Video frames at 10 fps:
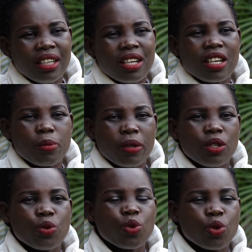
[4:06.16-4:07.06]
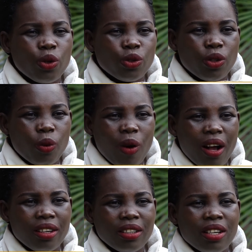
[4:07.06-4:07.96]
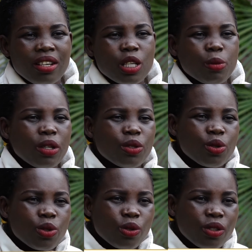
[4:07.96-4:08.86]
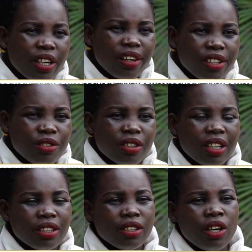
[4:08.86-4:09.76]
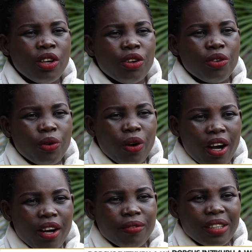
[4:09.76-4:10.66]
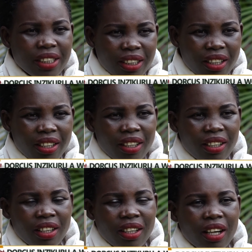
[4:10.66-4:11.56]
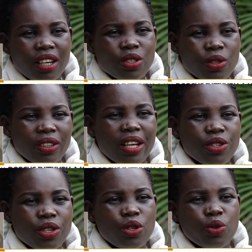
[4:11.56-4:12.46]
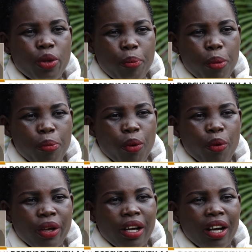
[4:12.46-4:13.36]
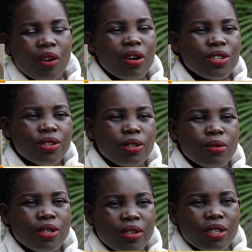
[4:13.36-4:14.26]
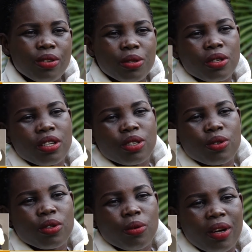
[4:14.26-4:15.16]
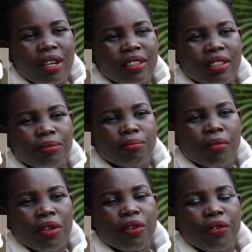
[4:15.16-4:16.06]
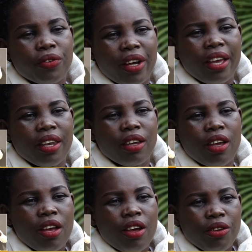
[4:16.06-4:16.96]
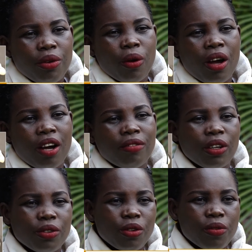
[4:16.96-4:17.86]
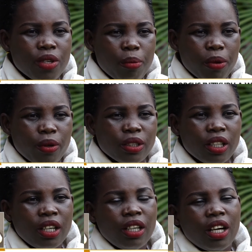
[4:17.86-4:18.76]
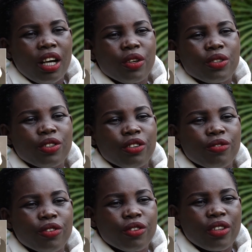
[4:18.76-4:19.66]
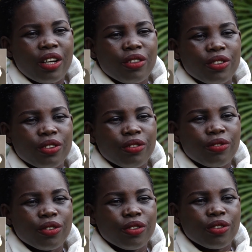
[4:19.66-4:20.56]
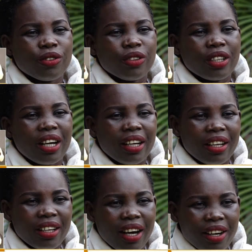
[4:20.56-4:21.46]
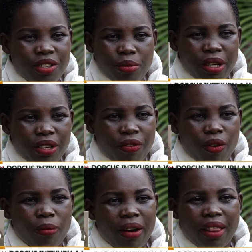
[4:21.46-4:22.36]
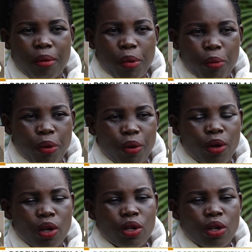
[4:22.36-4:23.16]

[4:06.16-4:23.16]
It's better to show to the world, it's better to show to the country that you have a skill, and show that skill to the people. And once you demonstrate your skills to the world, you find you'll have a lot of support, a lot of encouragement from other people.